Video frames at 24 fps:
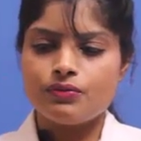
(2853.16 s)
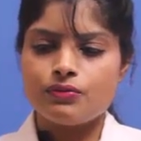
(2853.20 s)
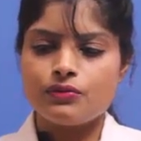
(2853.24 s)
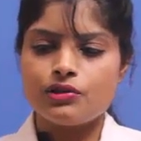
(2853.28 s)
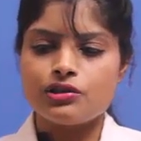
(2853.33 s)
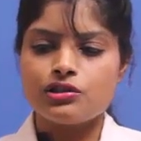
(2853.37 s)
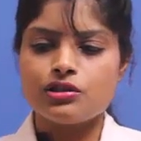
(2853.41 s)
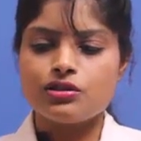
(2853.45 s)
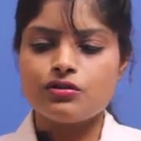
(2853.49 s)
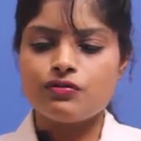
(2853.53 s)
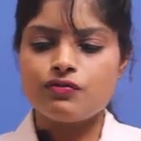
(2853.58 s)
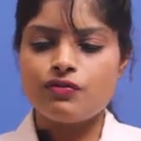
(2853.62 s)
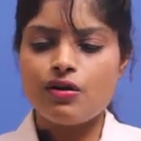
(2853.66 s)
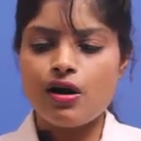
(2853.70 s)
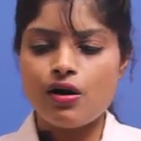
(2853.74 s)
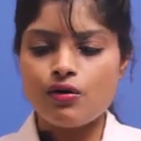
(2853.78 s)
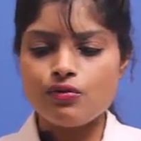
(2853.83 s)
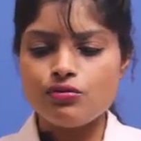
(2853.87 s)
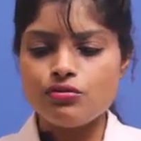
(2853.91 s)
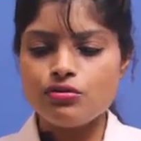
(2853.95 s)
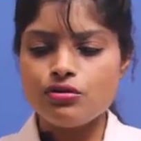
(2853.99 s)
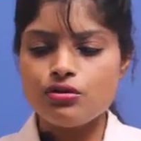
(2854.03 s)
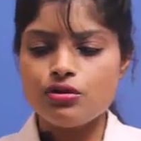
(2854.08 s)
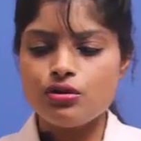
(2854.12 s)
It is
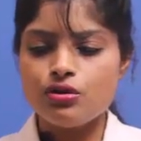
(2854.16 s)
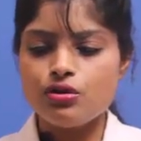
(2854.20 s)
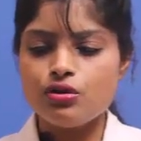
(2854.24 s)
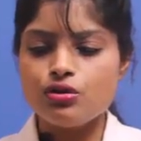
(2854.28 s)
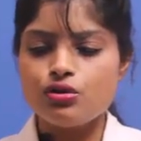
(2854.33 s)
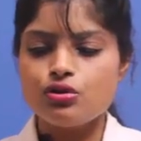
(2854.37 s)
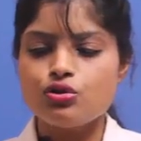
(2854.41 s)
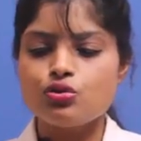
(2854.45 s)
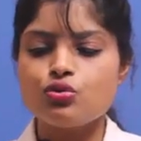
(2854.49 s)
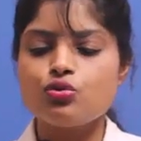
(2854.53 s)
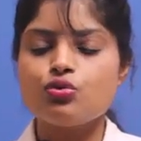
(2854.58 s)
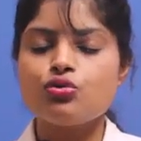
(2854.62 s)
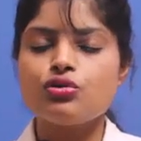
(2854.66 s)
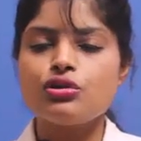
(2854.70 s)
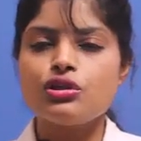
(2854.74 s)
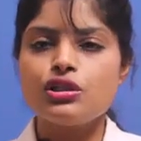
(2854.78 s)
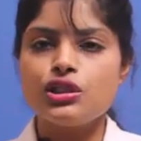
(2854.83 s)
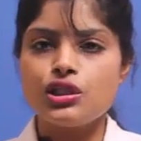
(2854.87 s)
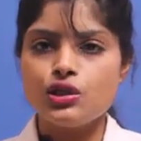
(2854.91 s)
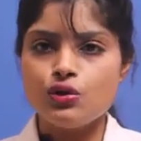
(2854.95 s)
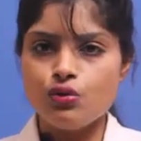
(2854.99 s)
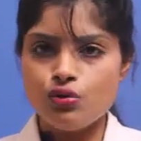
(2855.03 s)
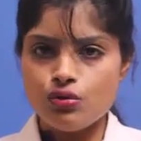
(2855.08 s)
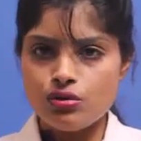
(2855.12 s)
found to
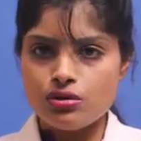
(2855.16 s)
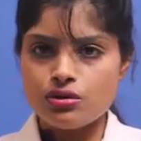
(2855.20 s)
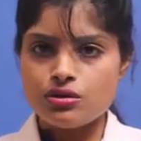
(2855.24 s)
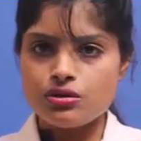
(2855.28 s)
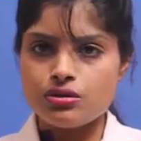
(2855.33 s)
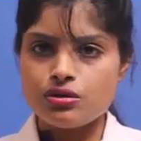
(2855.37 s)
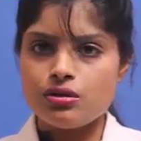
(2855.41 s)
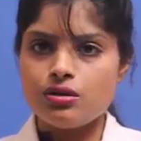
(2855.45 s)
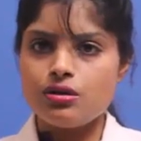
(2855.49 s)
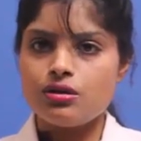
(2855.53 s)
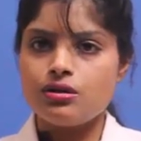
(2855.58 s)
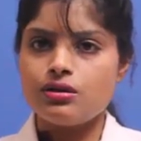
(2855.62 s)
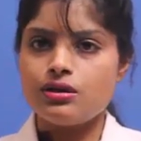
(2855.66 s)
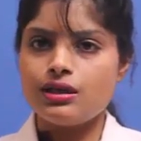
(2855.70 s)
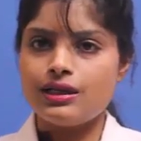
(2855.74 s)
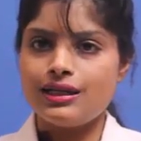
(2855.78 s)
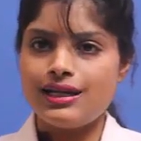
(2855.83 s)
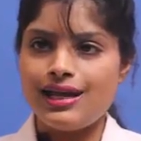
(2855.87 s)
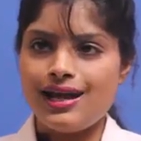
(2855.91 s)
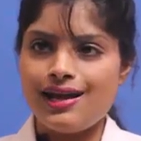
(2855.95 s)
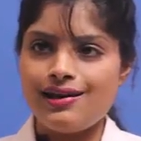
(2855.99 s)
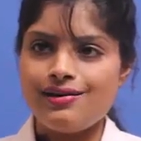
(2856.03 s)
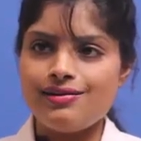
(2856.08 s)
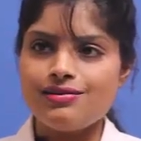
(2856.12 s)
reduce the
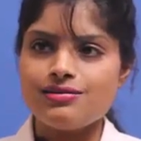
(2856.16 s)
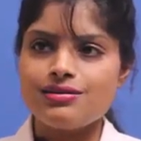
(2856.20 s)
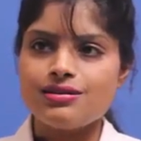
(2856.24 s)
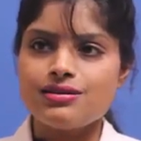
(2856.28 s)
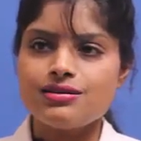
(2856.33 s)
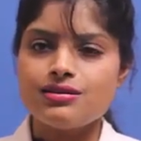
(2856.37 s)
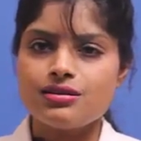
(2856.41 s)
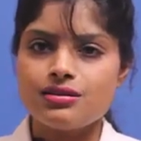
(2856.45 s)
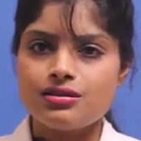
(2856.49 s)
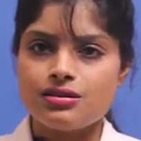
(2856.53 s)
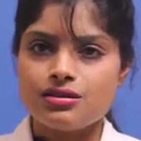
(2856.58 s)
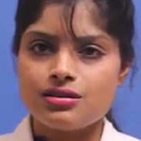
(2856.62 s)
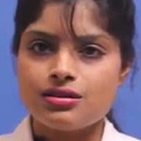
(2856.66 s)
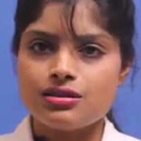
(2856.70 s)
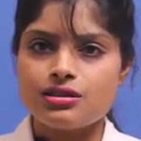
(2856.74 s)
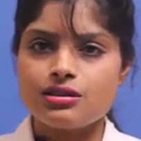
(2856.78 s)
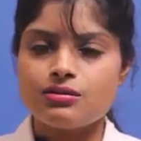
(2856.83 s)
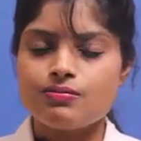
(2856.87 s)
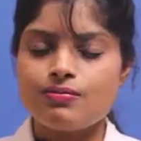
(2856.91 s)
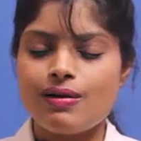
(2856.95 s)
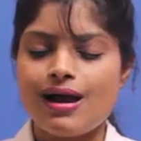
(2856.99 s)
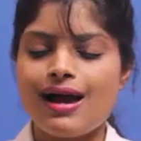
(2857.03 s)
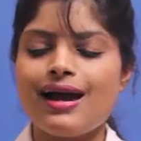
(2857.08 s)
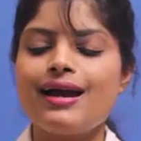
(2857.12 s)
caries
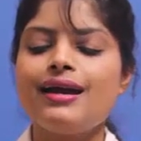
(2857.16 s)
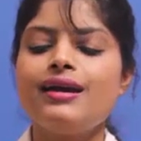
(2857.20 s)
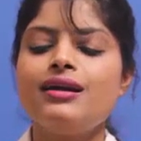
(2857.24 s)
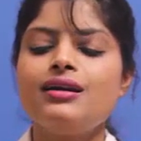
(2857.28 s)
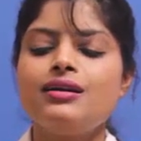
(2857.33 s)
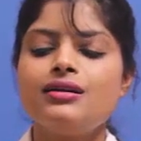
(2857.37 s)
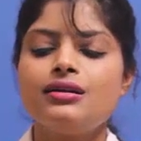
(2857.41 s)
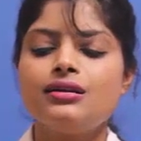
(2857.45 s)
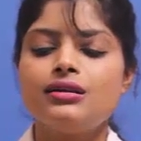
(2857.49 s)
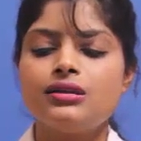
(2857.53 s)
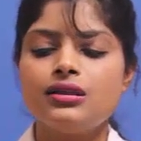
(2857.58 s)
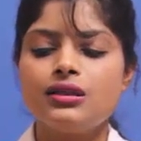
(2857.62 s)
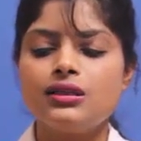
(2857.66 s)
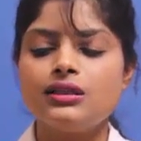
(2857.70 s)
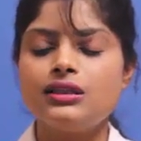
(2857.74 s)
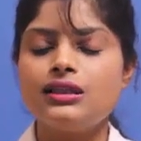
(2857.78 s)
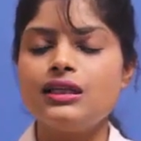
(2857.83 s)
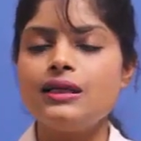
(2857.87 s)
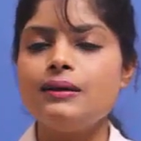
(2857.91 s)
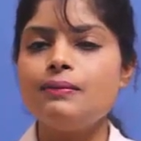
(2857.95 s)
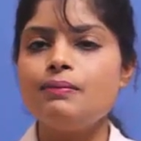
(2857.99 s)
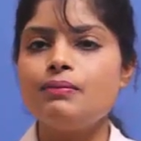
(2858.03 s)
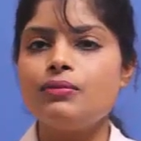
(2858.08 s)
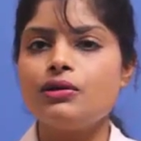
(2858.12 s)
incidence by
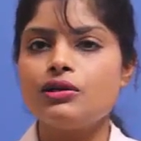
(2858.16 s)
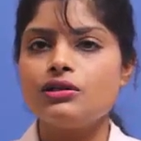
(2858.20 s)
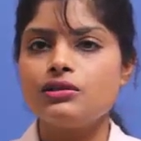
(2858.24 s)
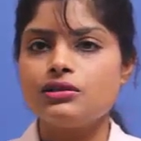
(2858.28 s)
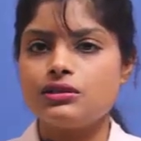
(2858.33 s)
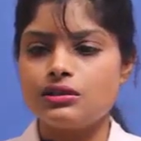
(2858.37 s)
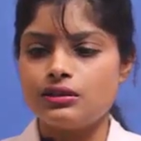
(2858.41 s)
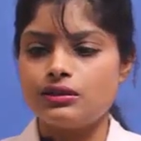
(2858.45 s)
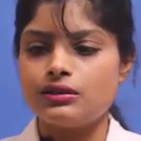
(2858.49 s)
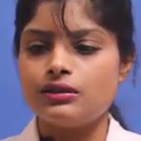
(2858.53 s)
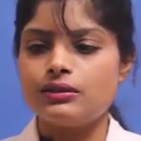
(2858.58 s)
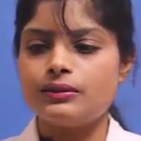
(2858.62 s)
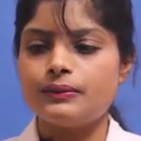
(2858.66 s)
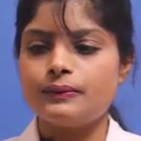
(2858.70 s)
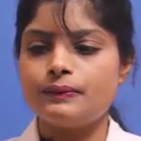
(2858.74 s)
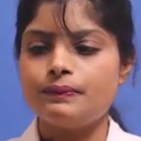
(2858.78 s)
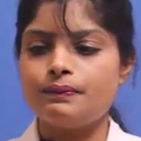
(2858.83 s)
thirty percent.